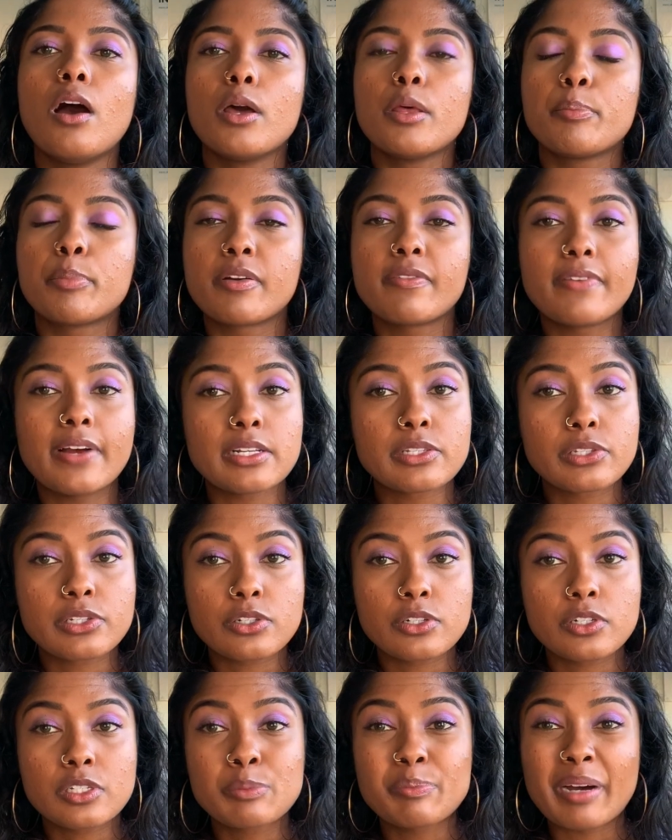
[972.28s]

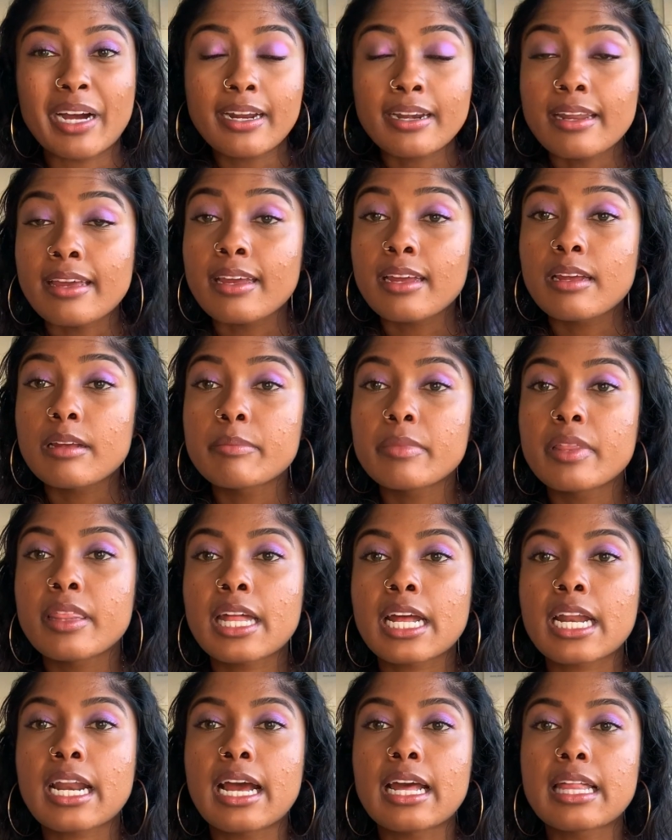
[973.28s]
professors by name
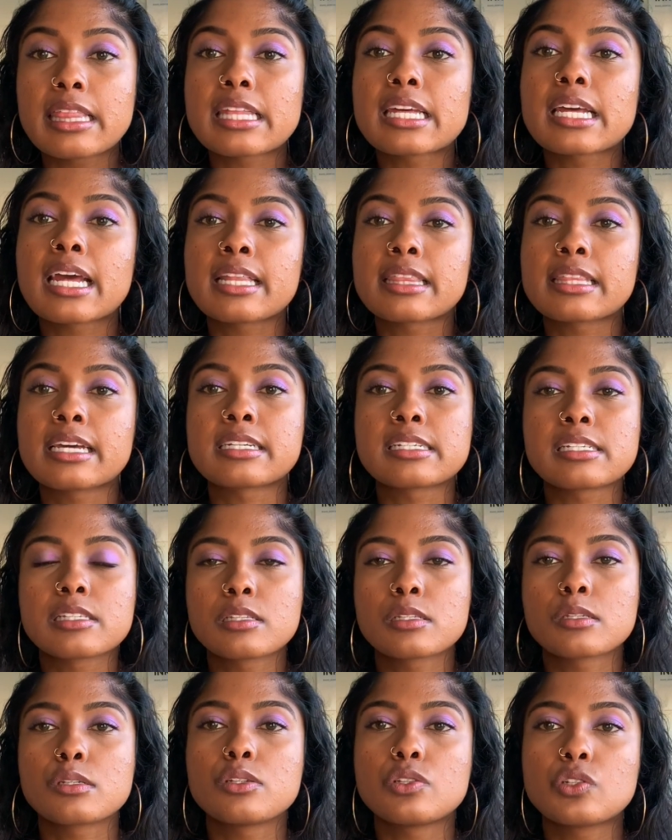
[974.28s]
that I think at that
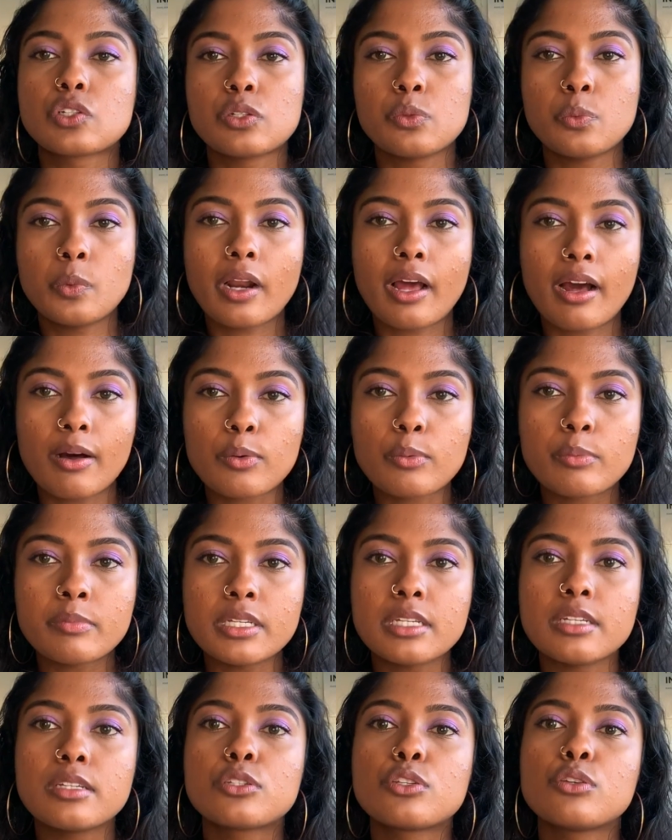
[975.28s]
institution would help
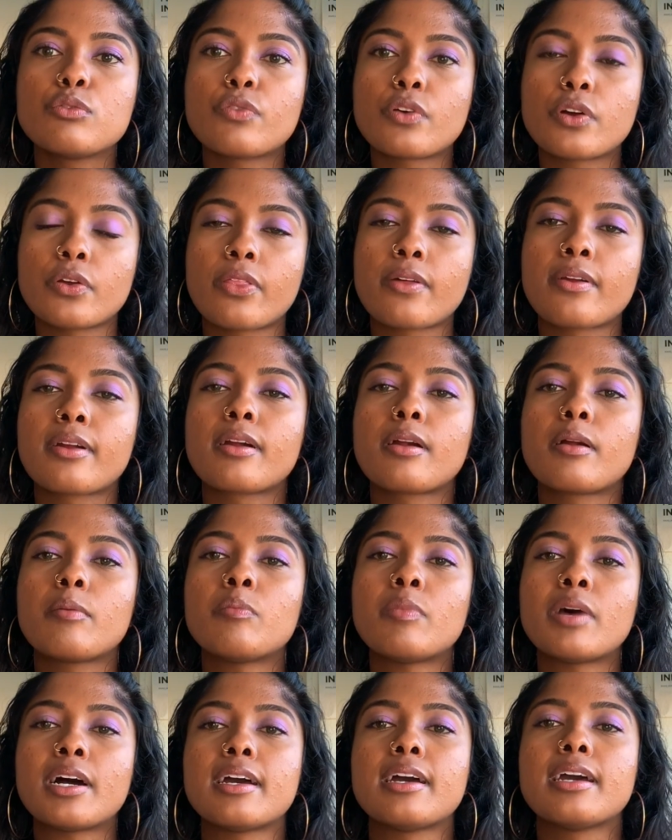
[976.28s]
me to further
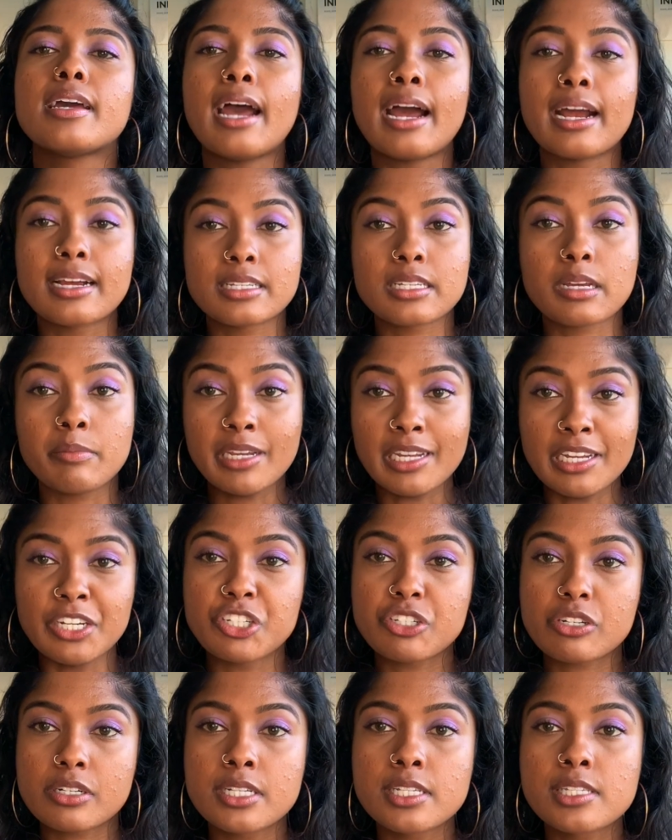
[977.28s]
my academic
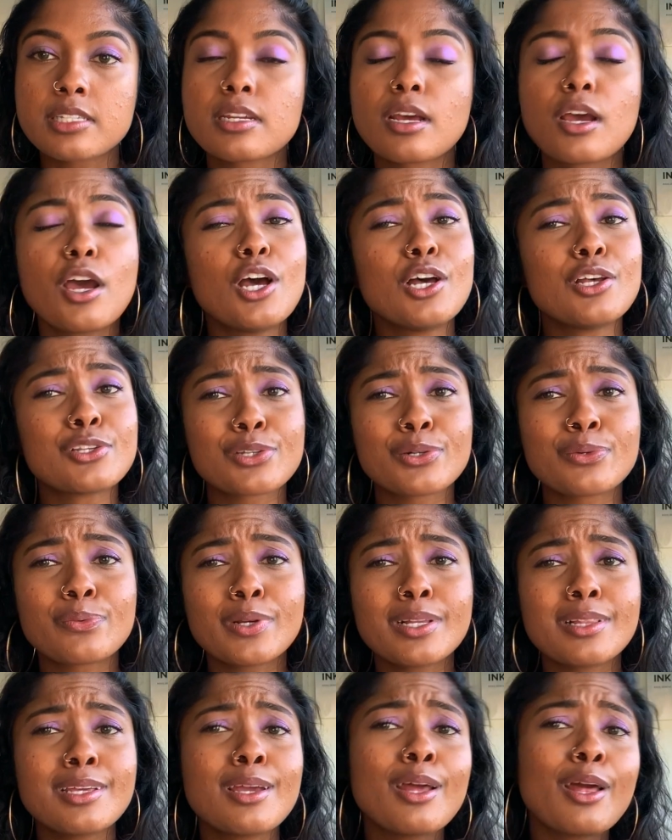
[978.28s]
interests. So
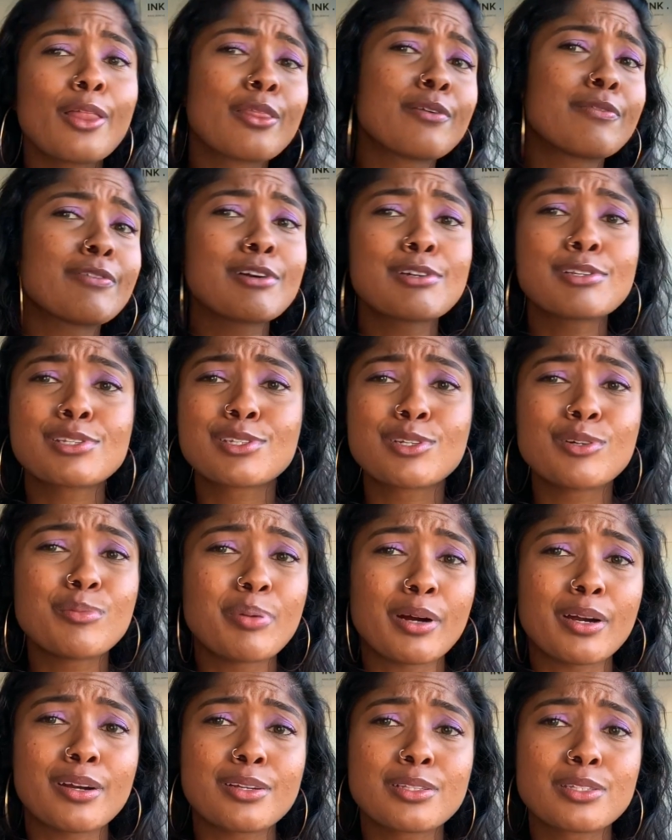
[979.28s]
really, the first two
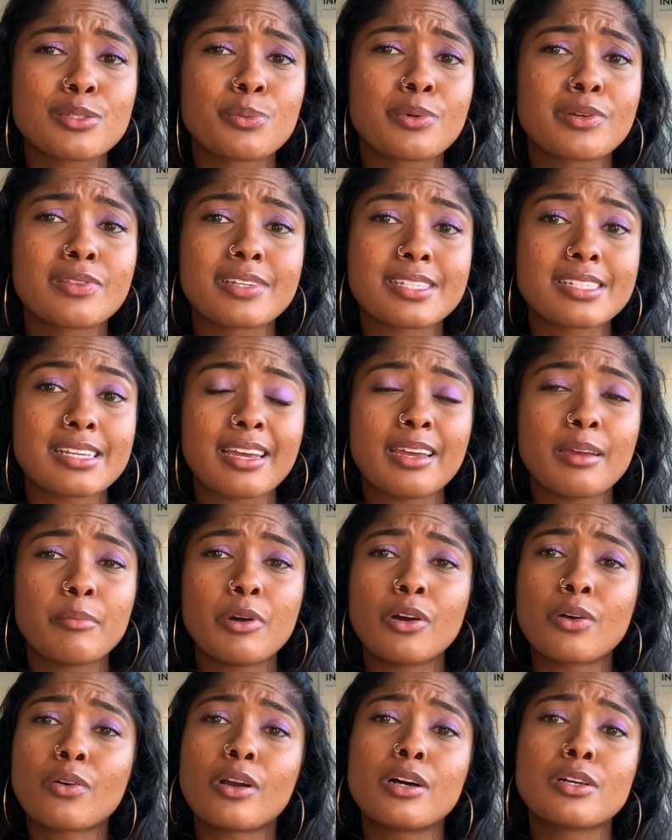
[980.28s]
parts were the same
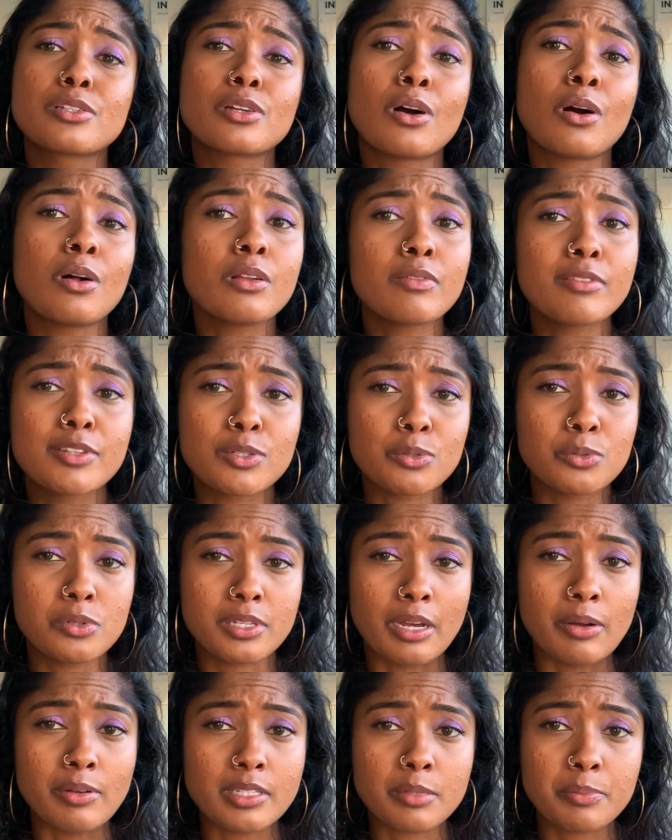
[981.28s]
across all of the schools
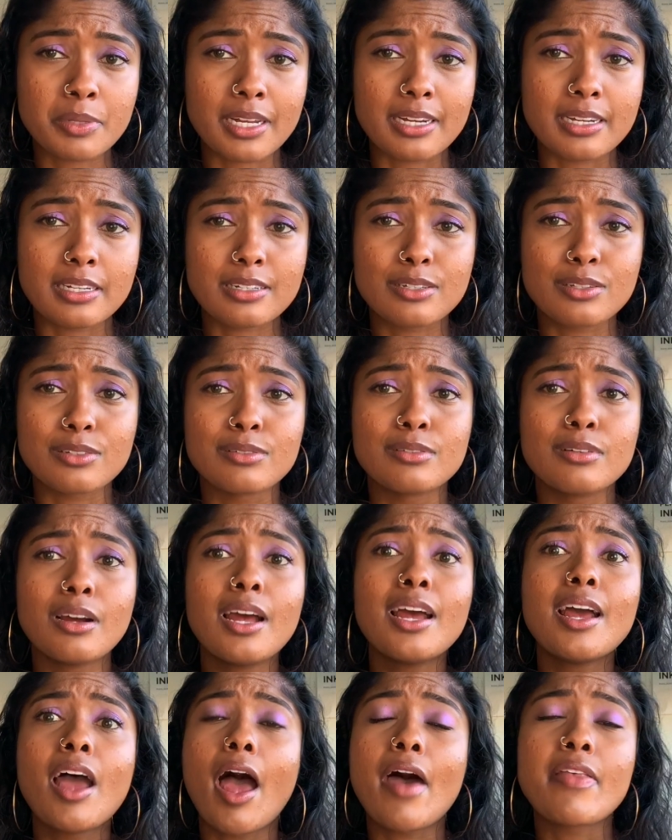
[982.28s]
I was applying to,
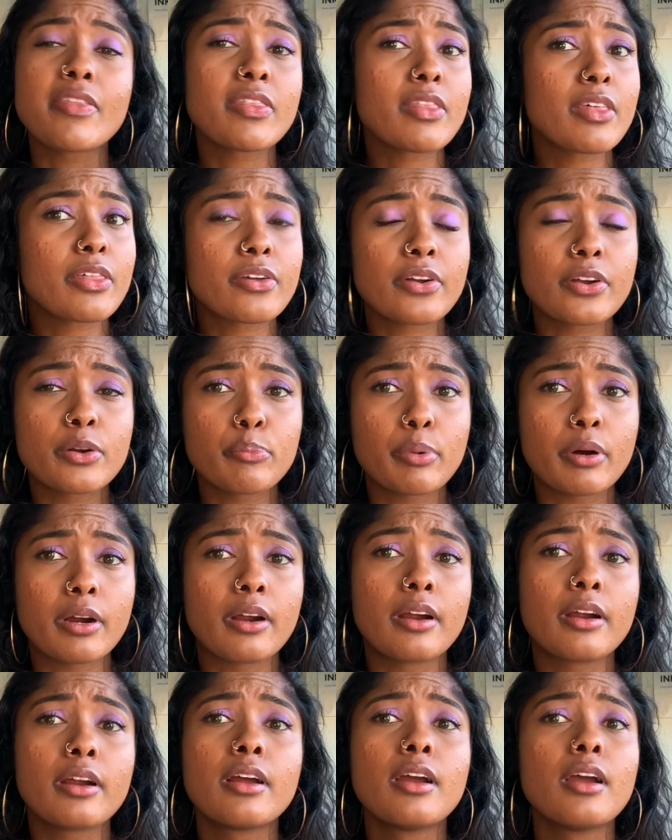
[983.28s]
and then the third
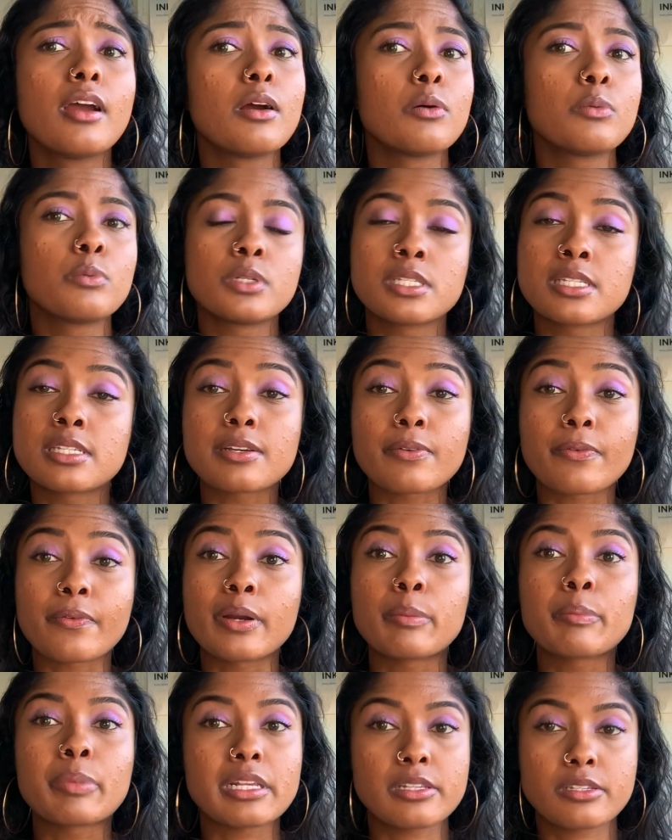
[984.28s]
part was
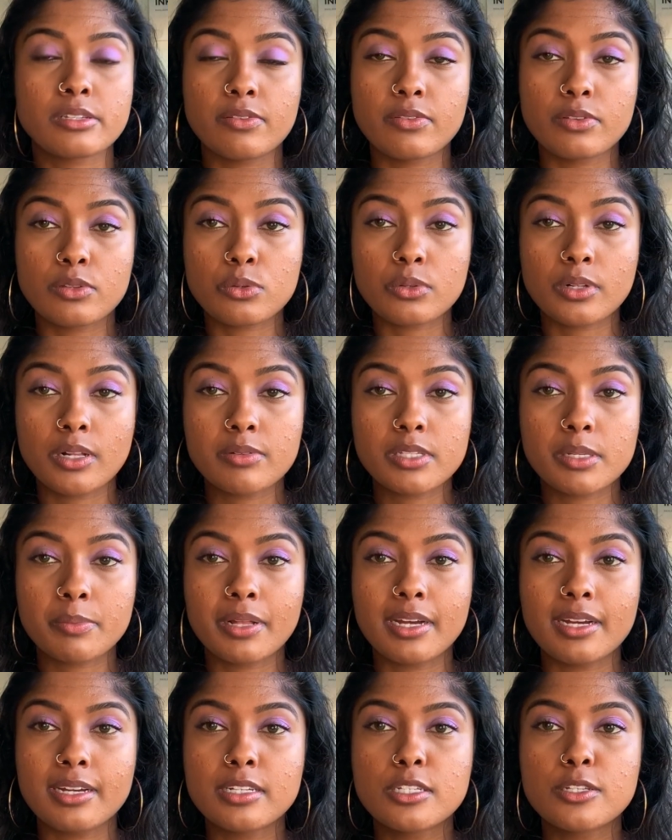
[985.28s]
different based on the school I was
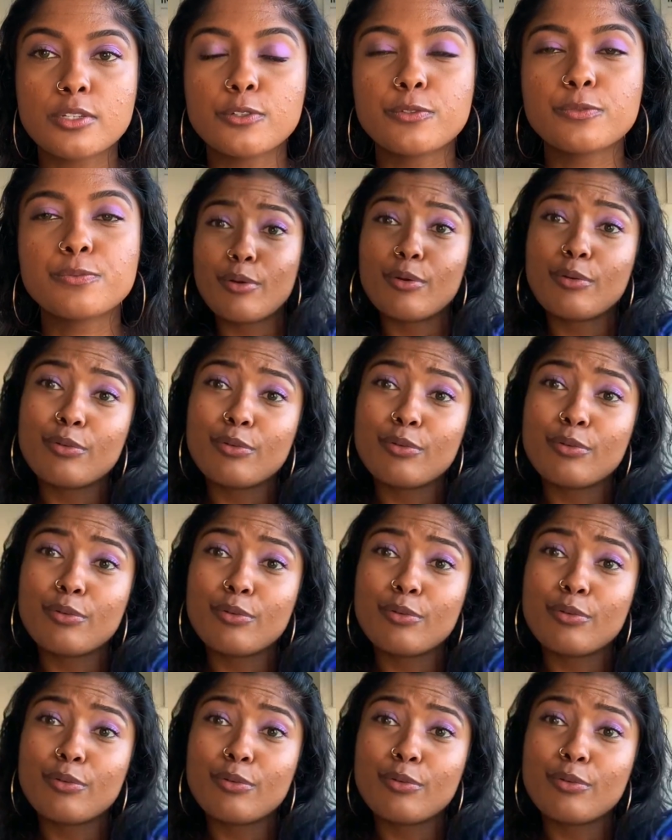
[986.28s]
applying to.